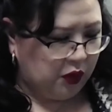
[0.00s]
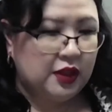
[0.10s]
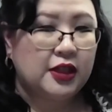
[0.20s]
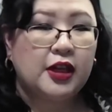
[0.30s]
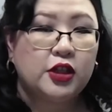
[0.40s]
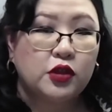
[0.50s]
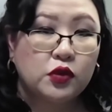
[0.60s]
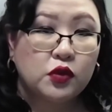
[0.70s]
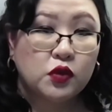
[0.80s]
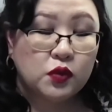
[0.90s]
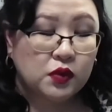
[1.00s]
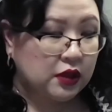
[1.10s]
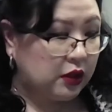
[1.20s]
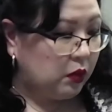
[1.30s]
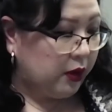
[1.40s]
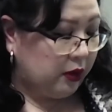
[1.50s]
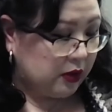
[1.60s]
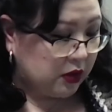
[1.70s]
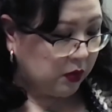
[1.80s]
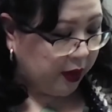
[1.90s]
than I usually wear a
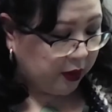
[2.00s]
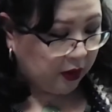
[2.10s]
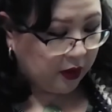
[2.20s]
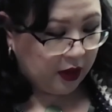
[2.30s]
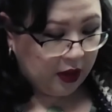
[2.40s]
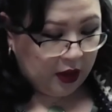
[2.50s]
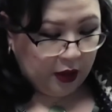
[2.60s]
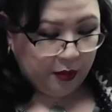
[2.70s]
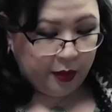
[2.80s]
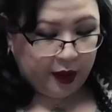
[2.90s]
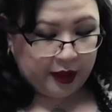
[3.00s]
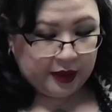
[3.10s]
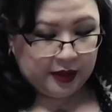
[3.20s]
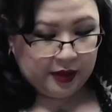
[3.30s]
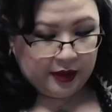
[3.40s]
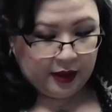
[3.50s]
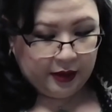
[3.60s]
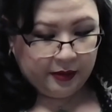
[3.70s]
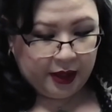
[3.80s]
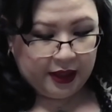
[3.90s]
sweater, but
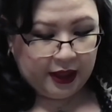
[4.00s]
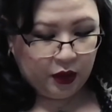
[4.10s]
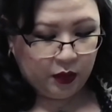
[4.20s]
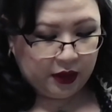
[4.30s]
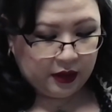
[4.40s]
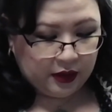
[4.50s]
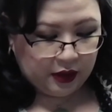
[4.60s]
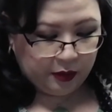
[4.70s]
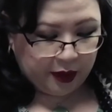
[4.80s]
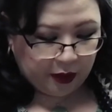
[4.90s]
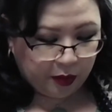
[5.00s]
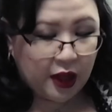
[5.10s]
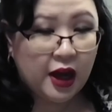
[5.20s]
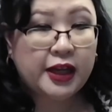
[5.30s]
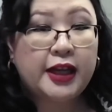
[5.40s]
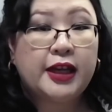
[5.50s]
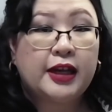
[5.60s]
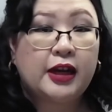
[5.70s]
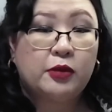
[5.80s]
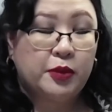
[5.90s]
I think with a little bit of
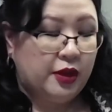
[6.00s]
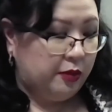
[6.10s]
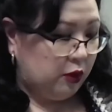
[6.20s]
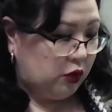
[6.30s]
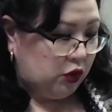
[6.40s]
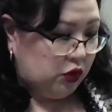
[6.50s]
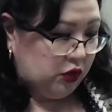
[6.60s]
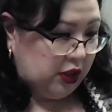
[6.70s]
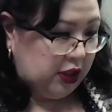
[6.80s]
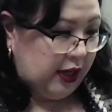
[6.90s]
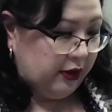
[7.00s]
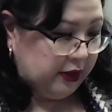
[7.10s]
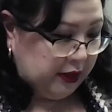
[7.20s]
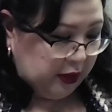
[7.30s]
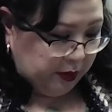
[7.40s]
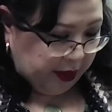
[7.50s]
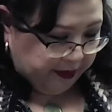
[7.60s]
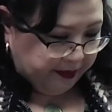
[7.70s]
blocking, I'll be able to stretch it out a little bit.